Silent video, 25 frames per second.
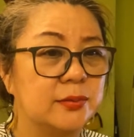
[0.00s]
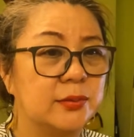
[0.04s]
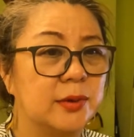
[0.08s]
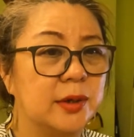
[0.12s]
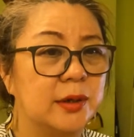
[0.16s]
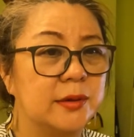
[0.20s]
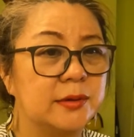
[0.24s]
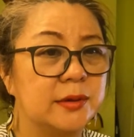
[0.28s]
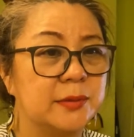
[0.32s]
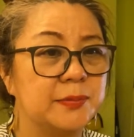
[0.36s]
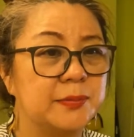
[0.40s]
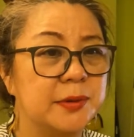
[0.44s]

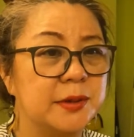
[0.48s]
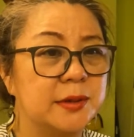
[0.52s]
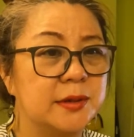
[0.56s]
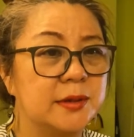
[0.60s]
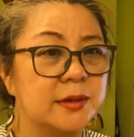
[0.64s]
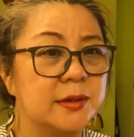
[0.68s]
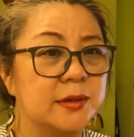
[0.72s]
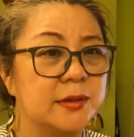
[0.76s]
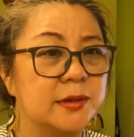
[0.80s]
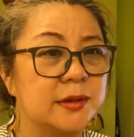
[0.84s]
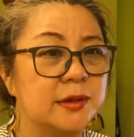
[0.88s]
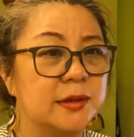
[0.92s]
while the
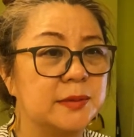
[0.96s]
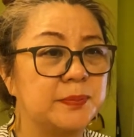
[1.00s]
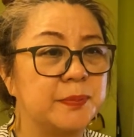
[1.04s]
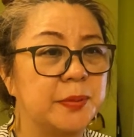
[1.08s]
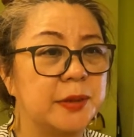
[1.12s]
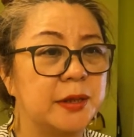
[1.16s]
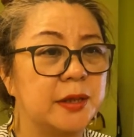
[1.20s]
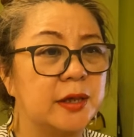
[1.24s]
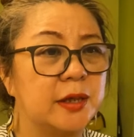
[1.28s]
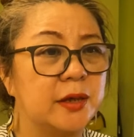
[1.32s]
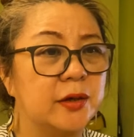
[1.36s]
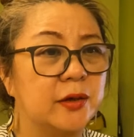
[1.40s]
peasant is
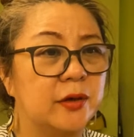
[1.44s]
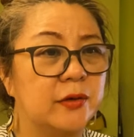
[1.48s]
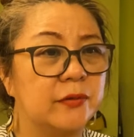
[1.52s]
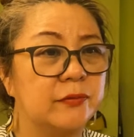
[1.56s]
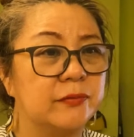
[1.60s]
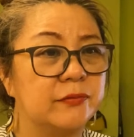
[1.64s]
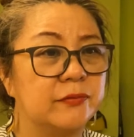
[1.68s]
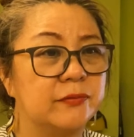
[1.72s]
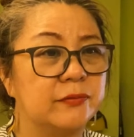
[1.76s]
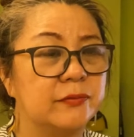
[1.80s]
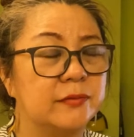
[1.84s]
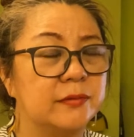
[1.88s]
picking off